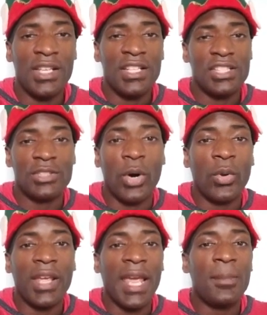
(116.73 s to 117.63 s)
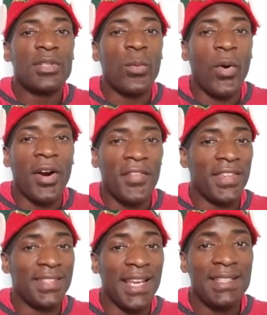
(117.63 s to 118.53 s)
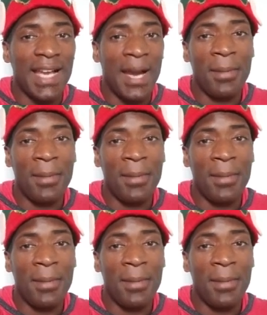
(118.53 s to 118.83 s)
She's only able to walk in the daytime,